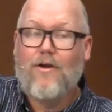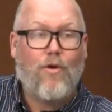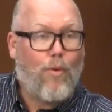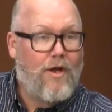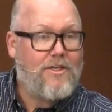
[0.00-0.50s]

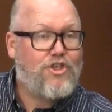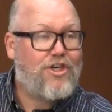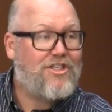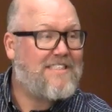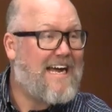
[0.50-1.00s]
Well, the
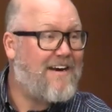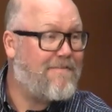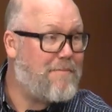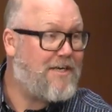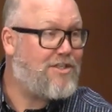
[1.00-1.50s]
church is not
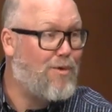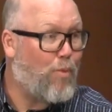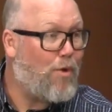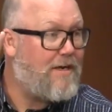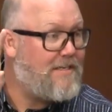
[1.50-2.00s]
even
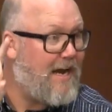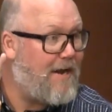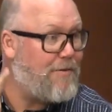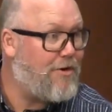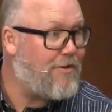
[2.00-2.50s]
mentioned one
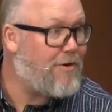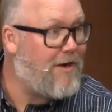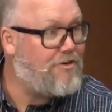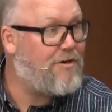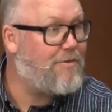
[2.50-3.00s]
time during the
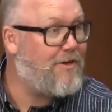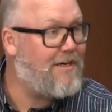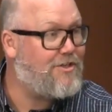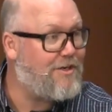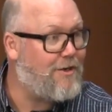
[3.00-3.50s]
Great
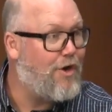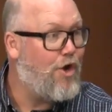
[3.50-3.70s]
Tribulation.